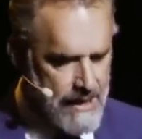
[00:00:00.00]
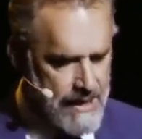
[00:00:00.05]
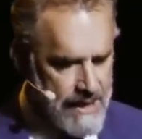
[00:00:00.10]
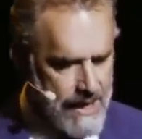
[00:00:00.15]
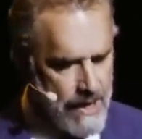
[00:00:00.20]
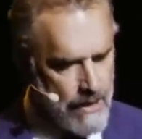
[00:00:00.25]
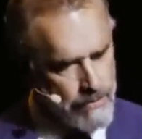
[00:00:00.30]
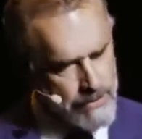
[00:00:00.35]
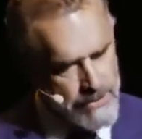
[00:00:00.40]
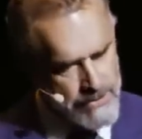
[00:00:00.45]

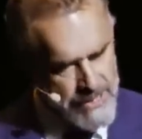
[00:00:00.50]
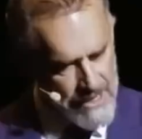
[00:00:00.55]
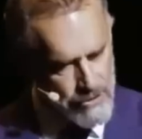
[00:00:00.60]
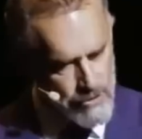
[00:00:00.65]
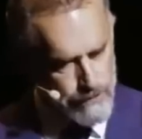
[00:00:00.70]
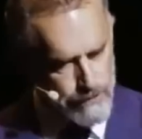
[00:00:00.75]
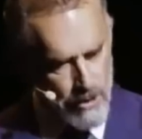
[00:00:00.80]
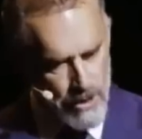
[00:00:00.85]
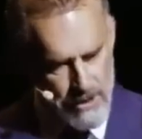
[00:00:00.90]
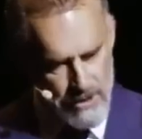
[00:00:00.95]
Now, the central
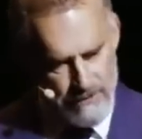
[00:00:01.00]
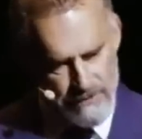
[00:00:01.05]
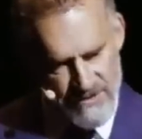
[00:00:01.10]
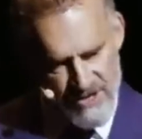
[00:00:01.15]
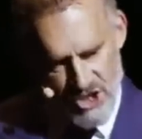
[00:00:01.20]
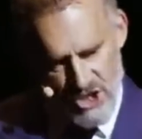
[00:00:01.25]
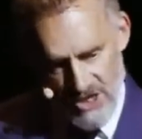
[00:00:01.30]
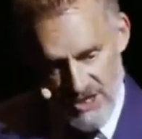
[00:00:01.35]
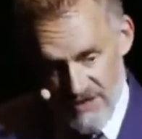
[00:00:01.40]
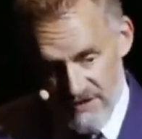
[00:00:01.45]
part of your
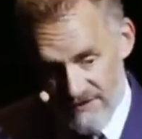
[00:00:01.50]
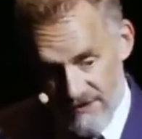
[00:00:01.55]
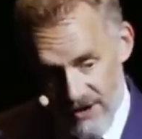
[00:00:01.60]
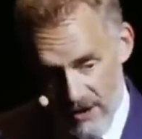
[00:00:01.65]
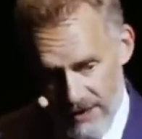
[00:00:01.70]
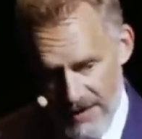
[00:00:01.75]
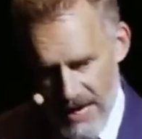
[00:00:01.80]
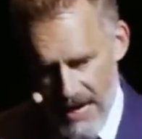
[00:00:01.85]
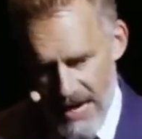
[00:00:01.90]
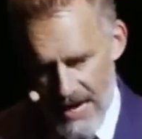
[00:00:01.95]
vision is
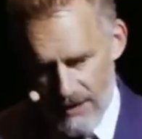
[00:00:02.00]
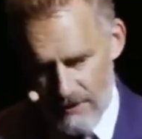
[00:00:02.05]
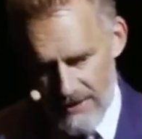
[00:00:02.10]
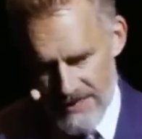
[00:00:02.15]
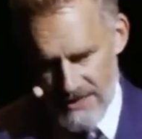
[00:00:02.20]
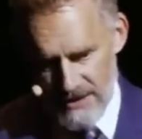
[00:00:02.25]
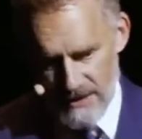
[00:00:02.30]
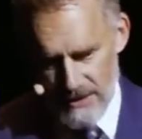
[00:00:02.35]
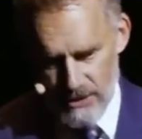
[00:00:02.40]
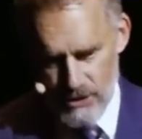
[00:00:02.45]
very high
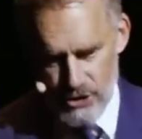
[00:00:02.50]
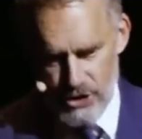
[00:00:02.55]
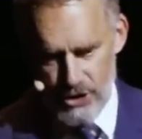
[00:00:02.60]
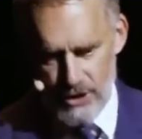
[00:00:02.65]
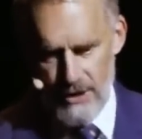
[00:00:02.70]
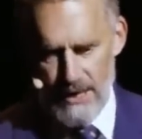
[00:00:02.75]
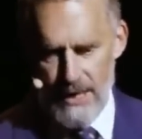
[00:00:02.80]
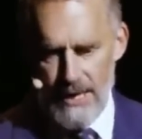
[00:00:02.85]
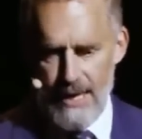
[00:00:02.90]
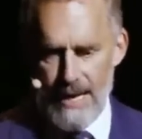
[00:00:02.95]
resolution,
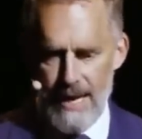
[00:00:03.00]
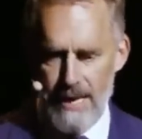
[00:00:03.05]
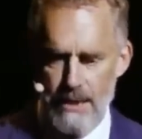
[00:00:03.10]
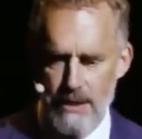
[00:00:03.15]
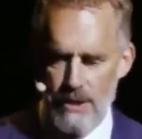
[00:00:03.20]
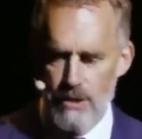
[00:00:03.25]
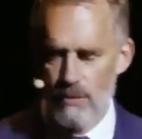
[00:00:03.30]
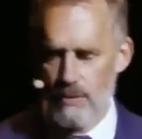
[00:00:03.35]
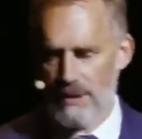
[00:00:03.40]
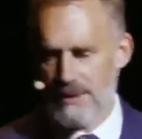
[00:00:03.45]
and
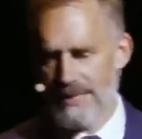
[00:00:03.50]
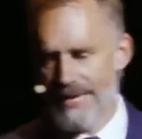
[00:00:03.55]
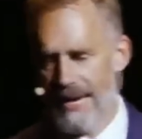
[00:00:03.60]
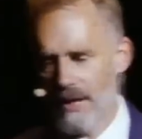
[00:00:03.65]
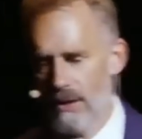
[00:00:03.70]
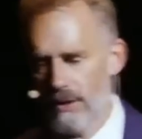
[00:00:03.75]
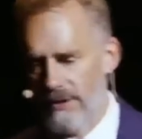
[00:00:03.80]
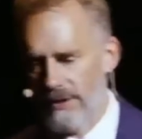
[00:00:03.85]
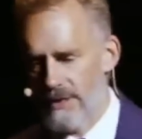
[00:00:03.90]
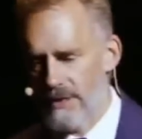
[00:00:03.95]
you can
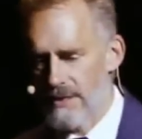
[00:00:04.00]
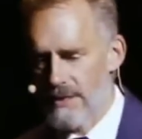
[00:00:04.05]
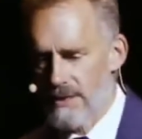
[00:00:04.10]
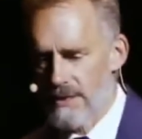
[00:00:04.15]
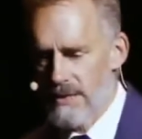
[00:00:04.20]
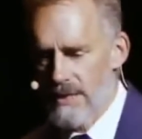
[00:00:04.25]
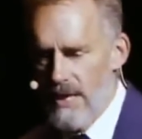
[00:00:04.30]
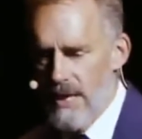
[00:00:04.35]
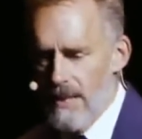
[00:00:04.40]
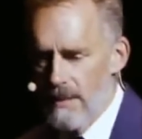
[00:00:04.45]
tell this.
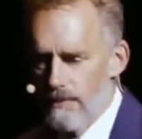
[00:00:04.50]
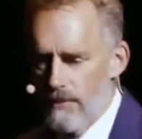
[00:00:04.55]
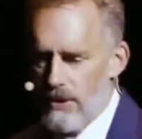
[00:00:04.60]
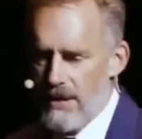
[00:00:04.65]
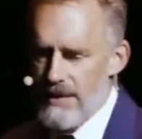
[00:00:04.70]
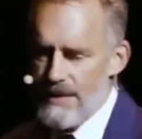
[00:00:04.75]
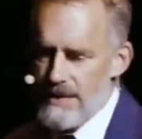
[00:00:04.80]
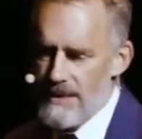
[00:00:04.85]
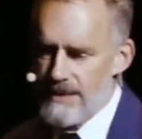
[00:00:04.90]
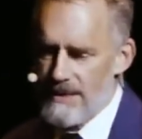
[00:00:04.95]
It's pretty
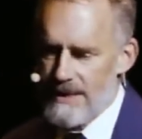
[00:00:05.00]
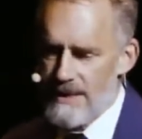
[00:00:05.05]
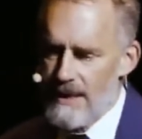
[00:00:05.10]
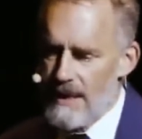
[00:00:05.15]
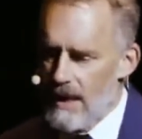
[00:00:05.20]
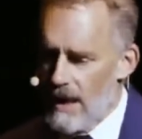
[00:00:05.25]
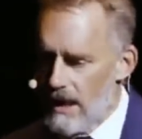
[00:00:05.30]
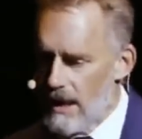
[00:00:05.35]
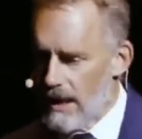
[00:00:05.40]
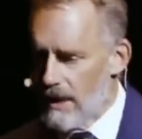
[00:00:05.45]
easy.
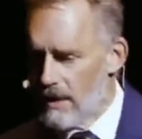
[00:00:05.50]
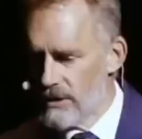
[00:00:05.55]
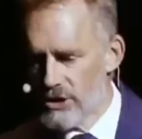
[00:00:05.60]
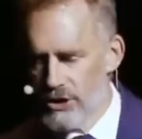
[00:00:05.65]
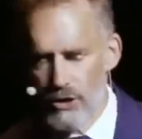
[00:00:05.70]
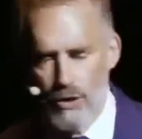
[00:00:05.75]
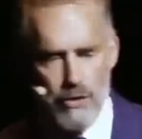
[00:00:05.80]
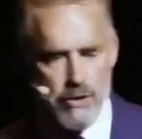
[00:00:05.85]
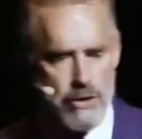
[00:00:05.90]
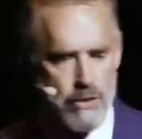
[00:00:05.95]
I'll
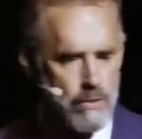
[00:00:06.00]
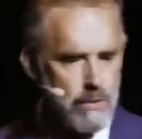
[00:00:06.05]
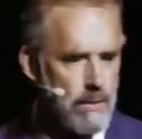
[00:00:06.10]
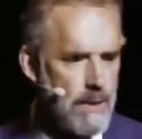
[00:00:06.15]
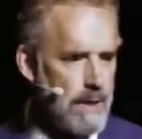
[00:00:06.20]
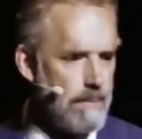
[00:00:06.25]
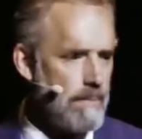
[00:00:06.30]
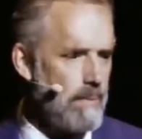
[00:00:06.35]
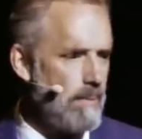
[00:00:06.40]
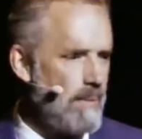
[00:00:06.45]
show you.
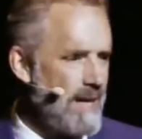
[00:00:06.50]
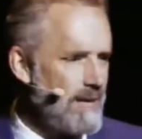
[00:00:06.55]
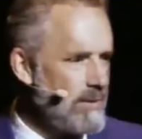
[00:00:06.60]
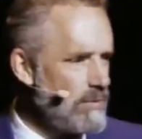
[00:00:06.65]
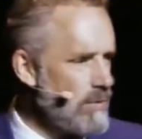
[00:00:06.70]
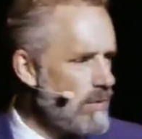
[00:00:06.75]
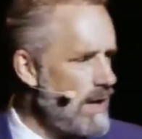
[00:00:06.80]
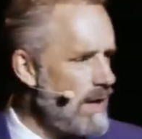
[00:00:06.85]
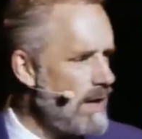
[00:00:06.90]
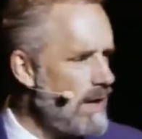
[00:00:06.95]
I don't
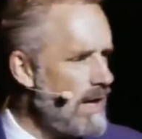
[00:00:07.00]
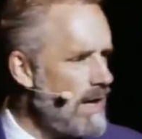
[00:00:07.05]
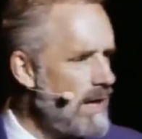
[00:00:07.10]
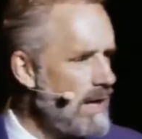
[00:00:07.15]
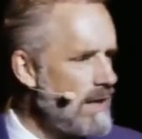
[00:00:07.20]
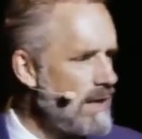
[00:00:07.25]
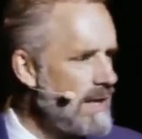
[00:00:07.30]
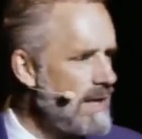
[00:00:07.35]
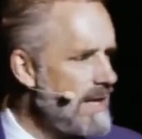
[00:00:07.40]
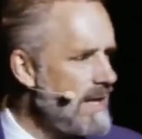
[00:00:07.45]
know.
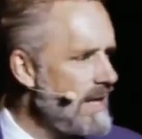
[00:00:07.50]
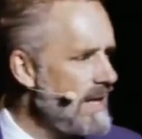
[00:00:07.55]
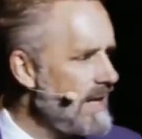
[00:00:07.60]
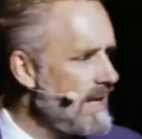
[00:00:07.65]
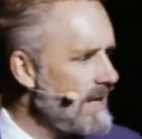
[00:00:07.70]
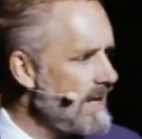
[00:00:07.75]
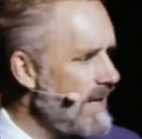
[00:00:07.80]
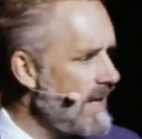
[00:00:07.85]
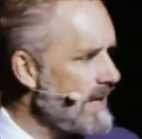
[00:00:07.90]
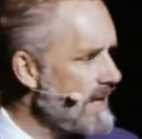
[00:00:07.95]

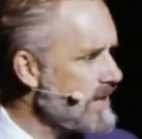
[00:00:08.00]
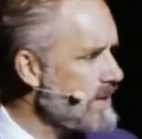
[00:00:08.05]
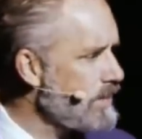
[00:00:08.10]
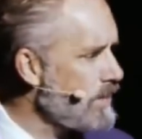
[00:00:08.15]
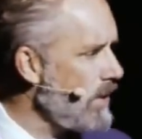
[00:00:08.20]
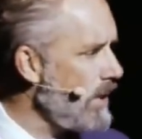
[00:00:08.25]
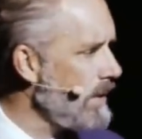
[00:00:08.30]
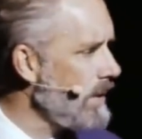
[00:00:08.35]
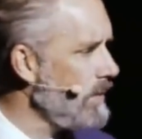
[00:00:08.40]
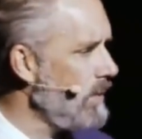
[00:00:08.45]
No, this
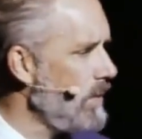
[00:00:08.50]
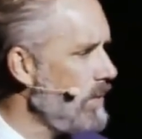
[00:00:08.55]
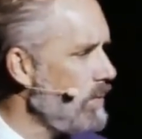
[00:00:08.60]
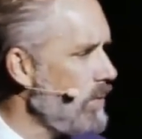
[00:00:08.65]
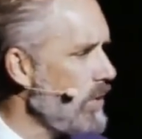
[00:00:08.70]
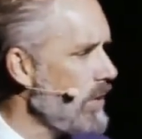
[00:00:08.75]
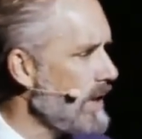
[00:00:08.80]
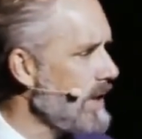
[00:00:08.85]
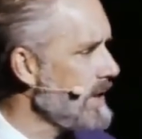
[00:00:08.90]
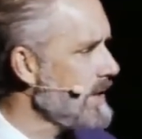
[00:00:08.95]
probably won't
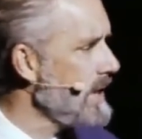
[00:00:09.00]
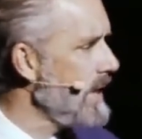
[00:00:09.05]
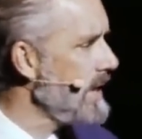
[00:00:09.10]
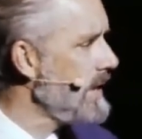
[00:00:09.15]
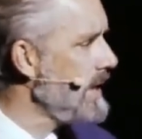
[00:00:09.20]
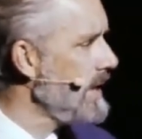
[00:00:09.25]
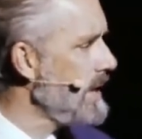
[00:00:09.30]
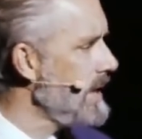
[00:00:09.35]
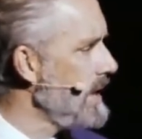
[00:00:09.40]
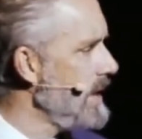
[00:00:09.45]
work because I
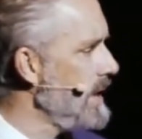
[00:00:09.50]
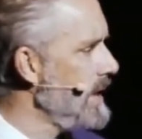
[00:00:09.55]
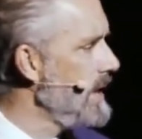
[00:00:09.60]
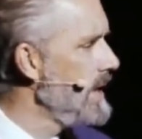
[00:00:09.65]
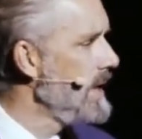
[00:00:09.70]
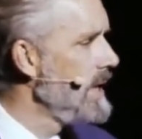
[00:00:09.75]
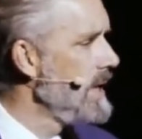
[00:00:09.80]
think the